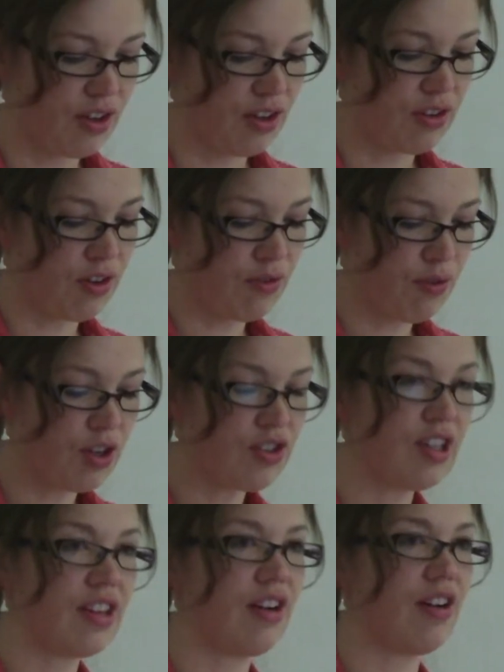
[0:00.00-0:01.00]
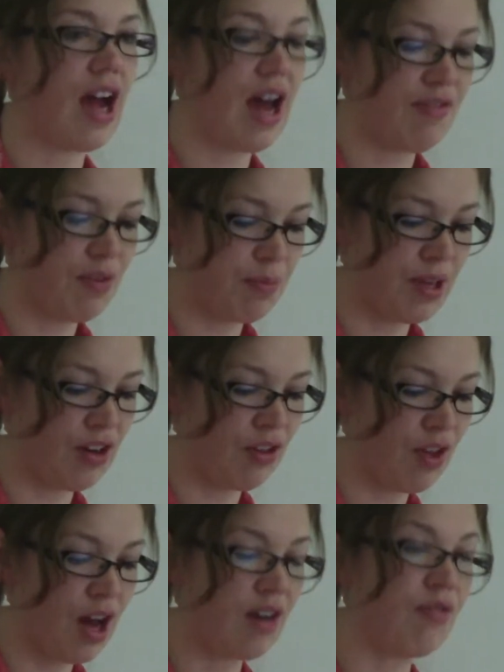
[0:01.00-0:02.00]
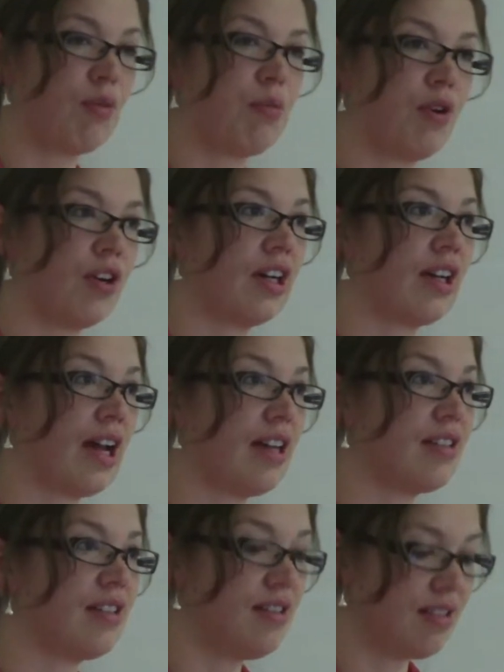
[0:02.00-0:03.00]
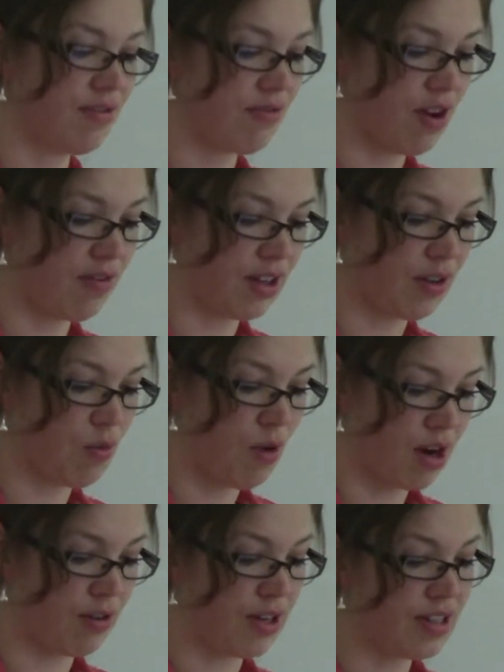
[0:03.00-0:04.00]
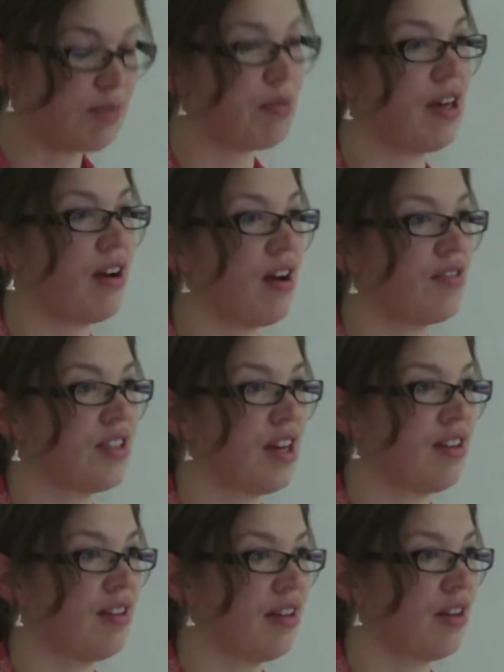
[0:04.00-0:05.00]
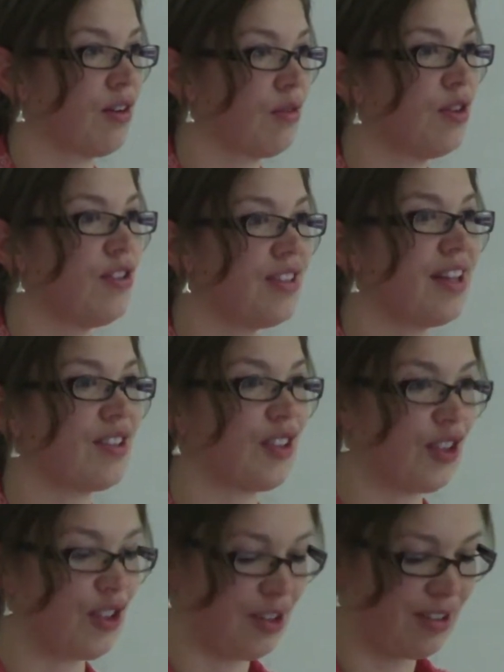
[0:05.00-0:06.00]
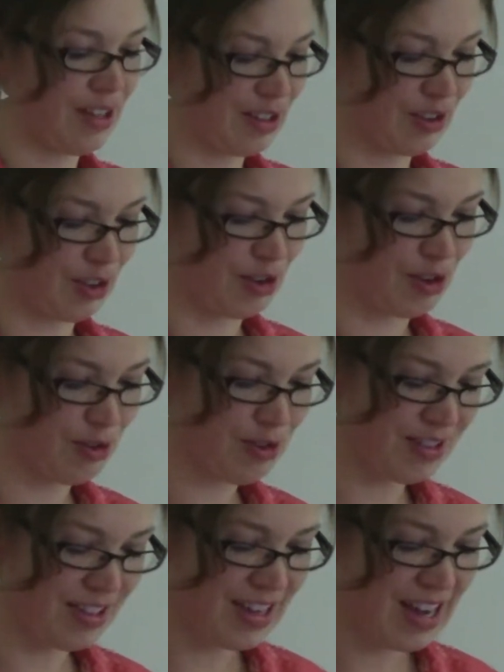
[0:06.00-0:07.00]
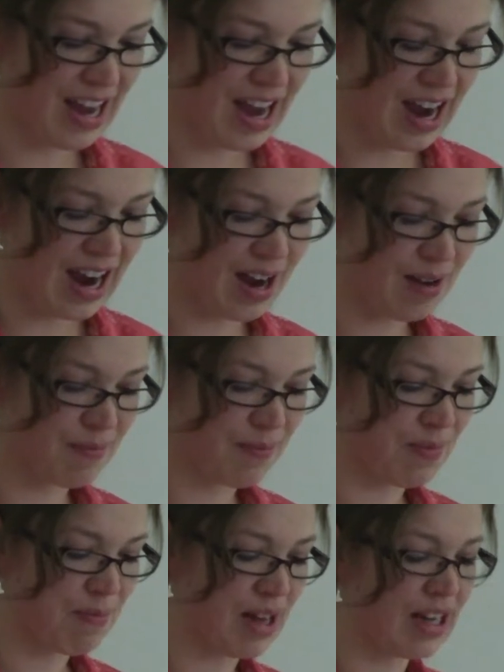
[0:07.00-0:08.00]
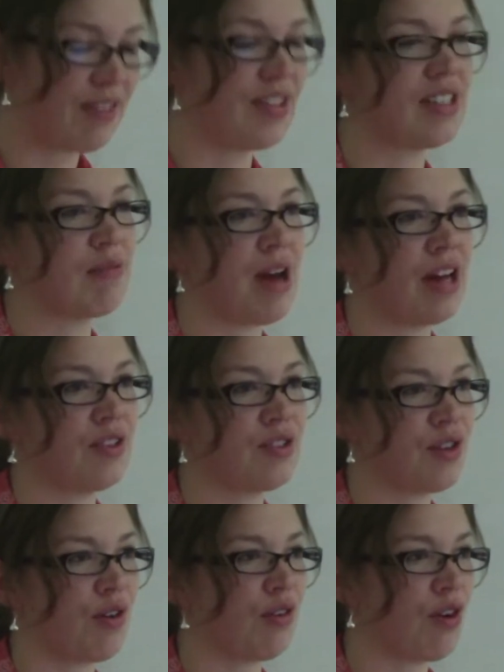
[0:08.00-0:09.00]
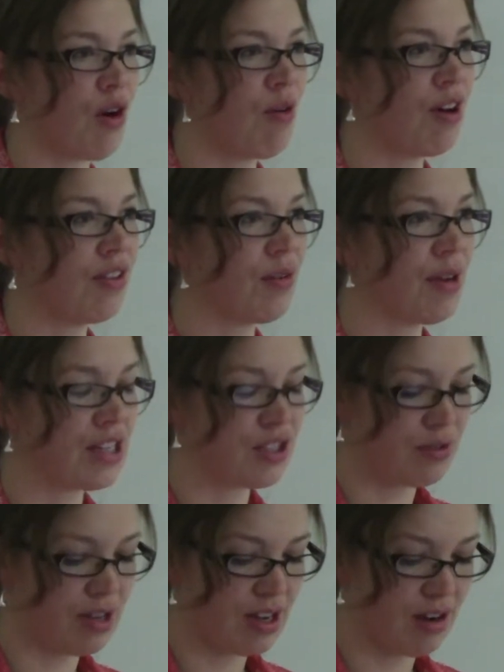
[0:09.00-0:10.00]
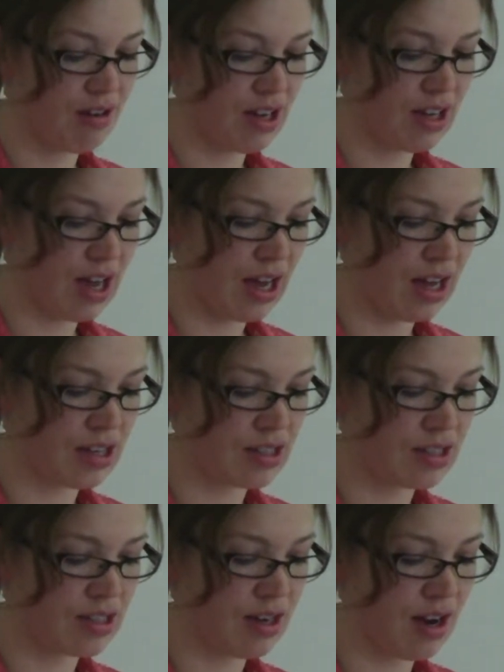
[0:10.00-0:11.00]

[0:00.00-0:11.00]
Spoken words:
So fortunately, there haven't been a lot of reported cases involving wineries being offside the liquor rules. That's good news. Many of these matters don't go all the way to a hearing, and